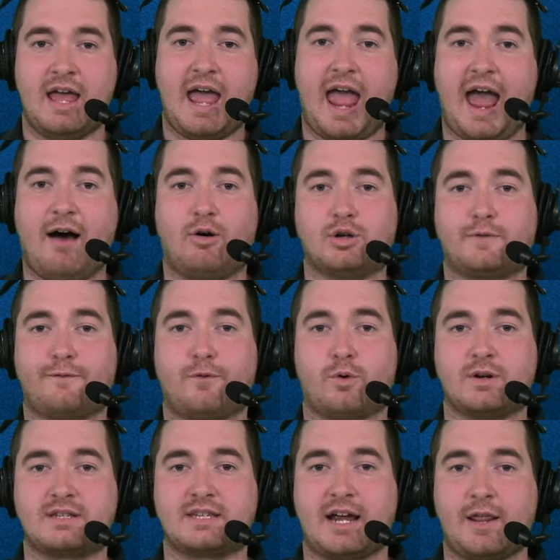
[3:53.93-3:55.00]
Alex
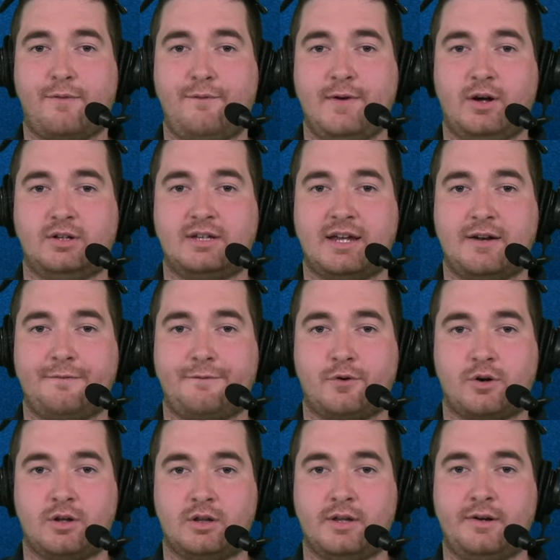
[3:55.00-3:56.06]
Forsythe filled in for
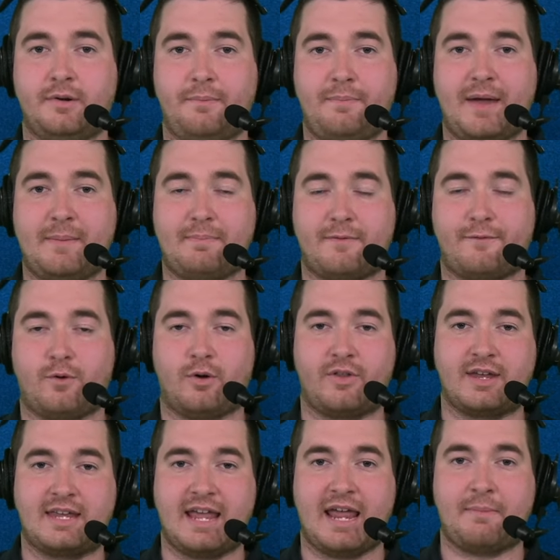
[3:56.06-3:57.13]
a little bit before the
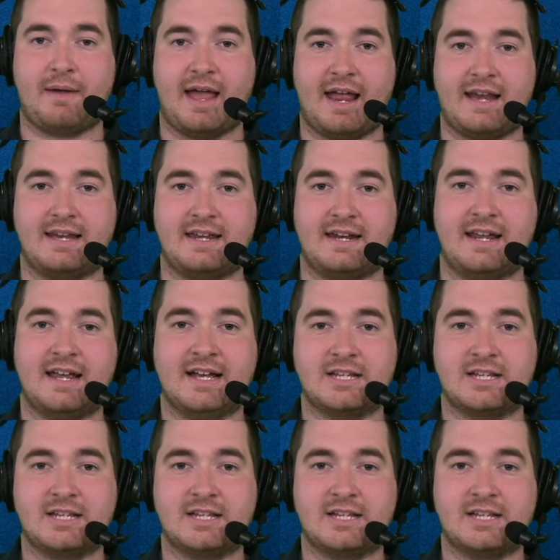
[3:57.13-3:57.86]
game ended,